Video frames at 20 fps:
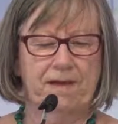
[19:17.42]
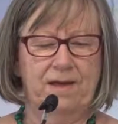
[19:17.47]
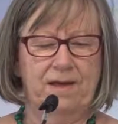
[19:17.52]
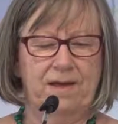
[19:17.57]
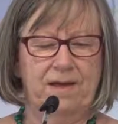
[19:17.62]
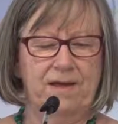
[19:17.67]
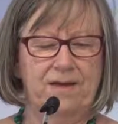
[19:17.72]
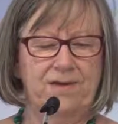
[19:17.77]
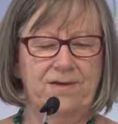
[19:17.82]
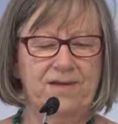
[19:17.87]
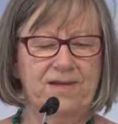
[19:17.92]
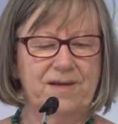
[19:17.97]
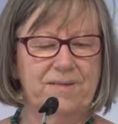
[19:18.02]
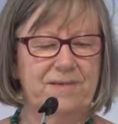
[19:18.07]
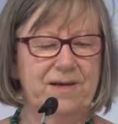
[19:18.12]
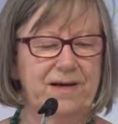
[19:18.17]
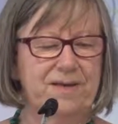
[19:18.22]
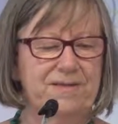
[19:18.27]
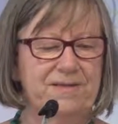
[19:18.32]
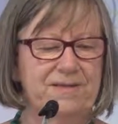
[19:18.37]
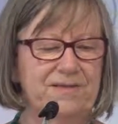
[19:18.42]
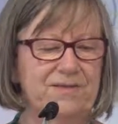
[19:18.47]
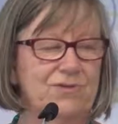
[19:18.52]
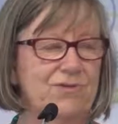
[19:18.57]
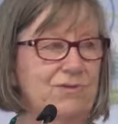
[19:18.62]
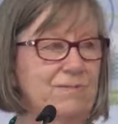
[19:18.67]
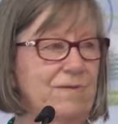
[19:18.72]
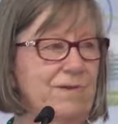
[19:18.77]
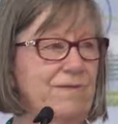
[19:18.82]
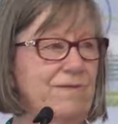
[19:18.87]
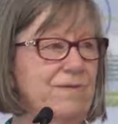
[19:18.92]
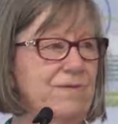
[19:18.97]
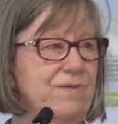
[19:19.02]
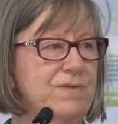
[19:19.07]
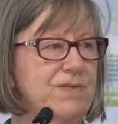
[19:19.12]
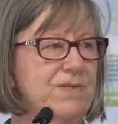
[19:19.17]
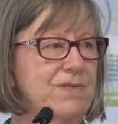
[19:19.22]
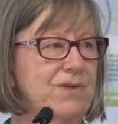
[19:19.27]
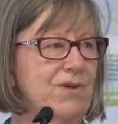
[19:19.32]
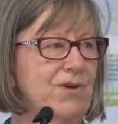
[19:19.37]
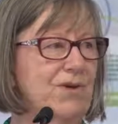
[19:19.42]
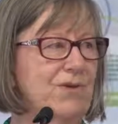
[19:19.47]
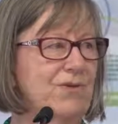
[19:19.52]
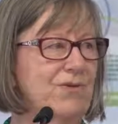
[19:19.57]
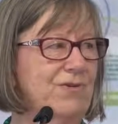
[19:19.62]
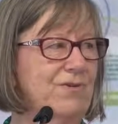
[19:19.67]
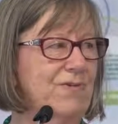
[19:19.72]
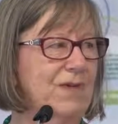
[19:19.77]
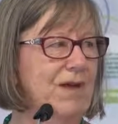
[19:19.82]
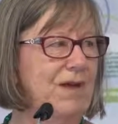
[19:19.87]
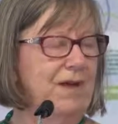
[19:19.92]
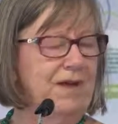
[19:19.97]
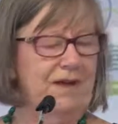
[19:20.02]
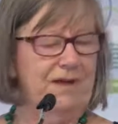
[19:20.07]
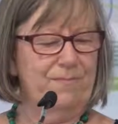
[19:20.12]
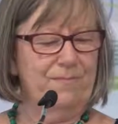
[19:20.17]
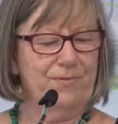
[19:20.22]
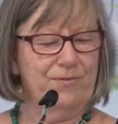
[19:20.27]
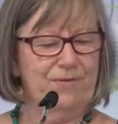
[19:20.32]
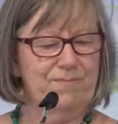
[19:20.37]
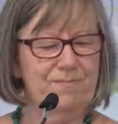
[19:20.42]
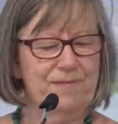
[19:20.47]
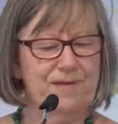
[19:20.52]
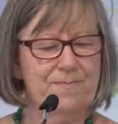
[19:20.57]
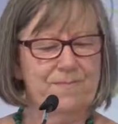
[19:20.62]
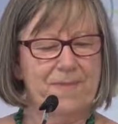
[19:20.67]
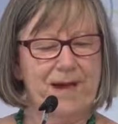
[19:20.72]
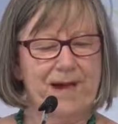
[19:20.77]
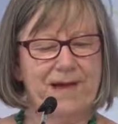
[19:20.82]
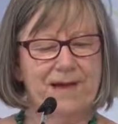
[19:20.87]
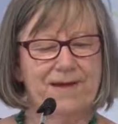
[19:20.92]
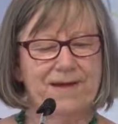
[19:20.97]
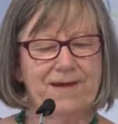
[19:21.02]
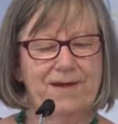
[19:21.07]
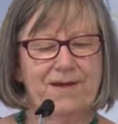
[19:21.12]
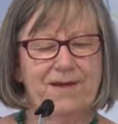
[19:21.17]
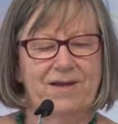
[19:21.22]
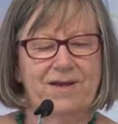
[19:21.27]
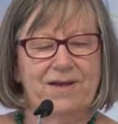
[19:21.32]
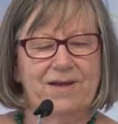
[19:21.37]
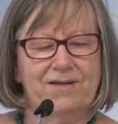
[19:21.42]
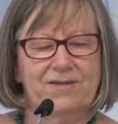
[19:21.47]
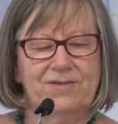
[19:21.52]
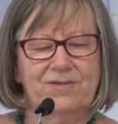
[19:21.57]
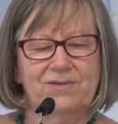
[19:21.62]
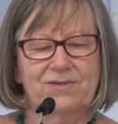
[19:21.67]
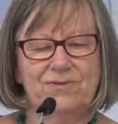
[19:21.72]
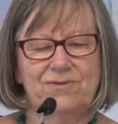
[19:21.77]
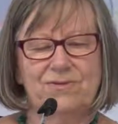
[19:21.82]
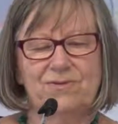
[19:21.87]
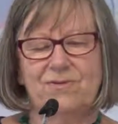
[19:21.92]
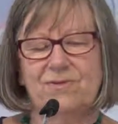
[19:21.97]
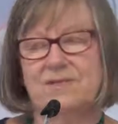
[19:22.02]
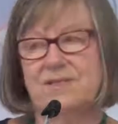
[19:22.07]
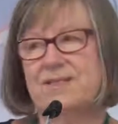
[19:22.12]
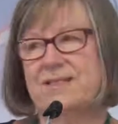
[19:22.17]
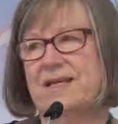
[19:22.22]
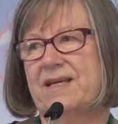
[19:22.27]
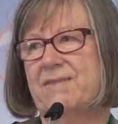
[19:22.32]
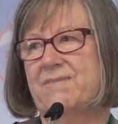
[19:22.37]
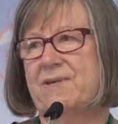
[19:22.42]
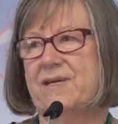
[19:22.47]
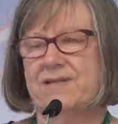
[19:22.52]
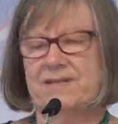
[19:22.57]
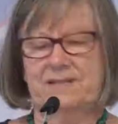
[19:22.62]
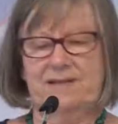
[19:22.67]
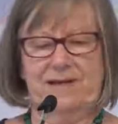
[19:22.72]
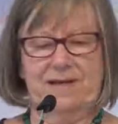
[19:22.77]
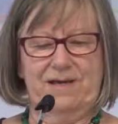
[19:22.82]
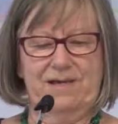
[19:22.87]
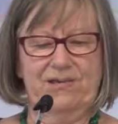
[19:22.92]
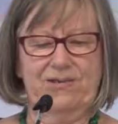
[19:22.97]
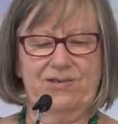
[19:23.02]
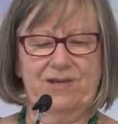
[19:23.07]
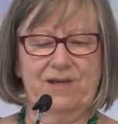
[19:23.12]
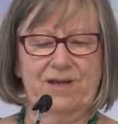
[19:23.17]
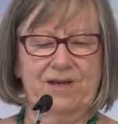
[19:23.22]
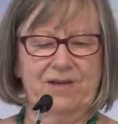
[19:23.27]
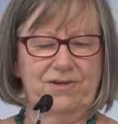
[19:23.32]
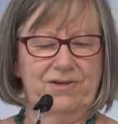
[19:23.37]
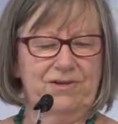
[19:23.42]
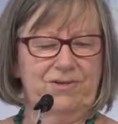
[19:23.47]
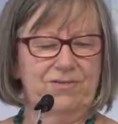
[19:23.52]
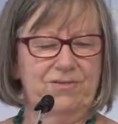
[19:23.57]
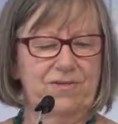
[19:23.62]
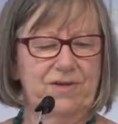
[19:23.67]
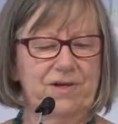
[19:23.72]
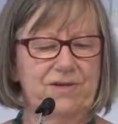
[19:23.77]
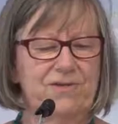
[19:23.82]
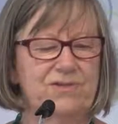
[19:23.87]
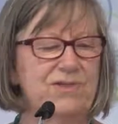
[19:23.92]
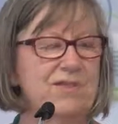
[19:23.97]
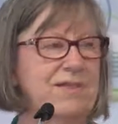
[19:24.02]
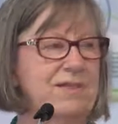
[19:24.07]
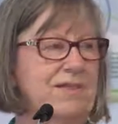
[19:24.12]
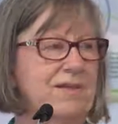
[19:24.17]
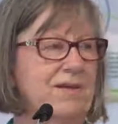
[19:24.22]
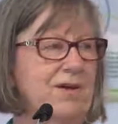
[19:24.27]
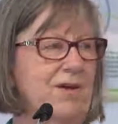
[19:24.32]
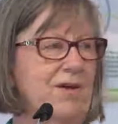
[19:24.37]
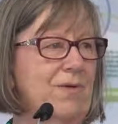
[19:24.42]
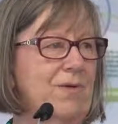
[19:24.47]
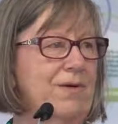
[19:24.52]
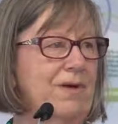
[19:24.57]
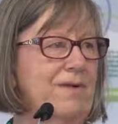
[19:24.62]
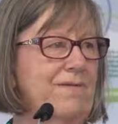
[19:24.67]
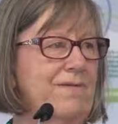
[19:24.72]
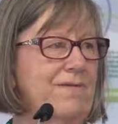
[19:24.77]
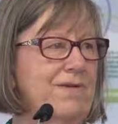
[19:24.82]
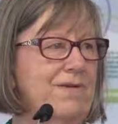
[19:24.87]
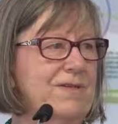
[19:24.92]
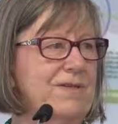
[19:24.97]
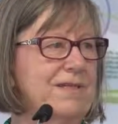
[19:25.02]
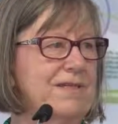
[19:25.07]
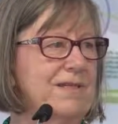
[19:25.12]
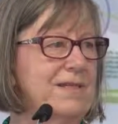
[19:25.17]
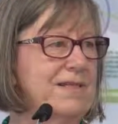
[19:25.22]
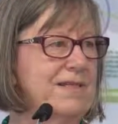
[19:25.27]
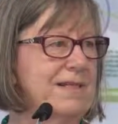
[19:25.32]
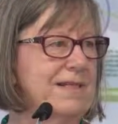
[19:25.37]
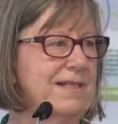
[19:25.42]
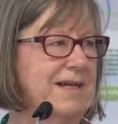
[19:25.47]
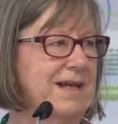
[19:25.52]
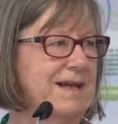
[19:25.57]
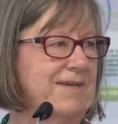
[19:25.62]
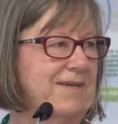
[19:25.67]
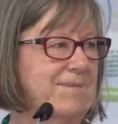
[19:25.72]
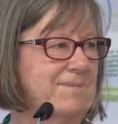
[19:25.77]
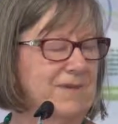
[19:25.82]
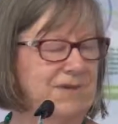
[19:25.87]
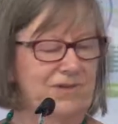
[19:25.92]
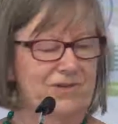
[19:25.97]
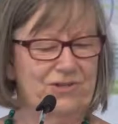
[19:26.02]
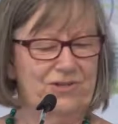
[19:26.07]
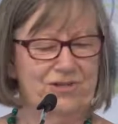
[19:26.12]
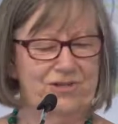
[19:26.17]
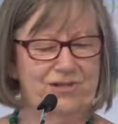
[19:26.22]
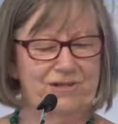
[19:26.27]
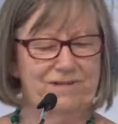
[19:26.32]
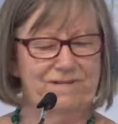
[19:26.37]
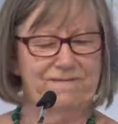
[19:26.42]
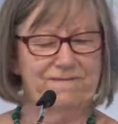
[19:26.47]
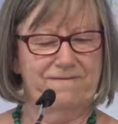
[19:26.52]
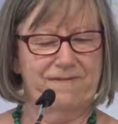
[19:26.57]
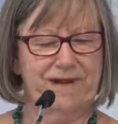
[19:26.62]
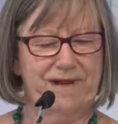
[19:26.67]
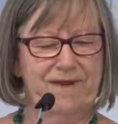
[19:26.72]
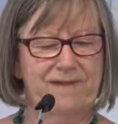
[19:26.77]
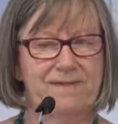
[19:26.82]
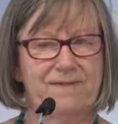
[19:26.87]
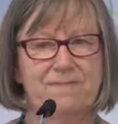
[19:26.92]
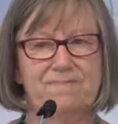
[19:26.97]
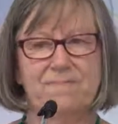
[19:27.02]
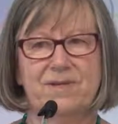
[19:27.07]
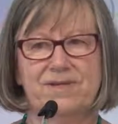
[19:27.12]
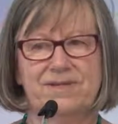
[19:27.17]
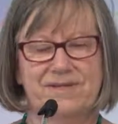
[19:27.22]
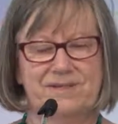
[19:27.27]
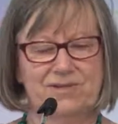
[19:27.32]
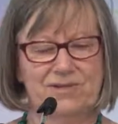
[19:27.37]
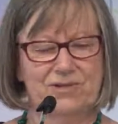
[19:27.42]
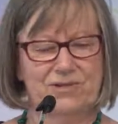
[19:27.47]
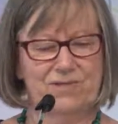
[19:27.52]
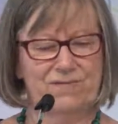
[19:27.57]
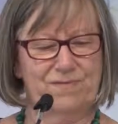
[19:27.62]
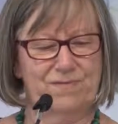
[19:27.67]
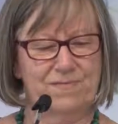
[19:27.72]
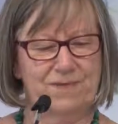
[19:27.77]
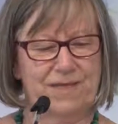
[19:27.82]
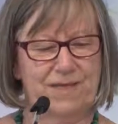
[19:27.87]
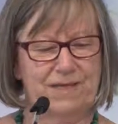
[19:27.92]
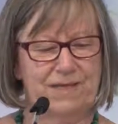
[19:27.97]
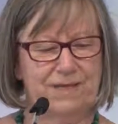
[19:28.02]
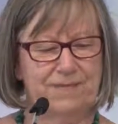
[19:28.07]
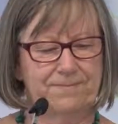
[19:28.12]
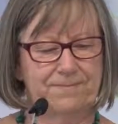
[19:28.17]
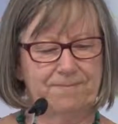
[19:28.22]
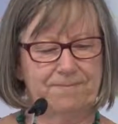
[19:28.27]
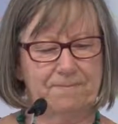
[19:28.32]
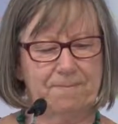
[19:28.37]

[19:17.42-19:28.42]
Learning about this took me full circle and brought me back to the Zen meditation I learned all those years ago when I first set out on my journey of faith, my search for meaning.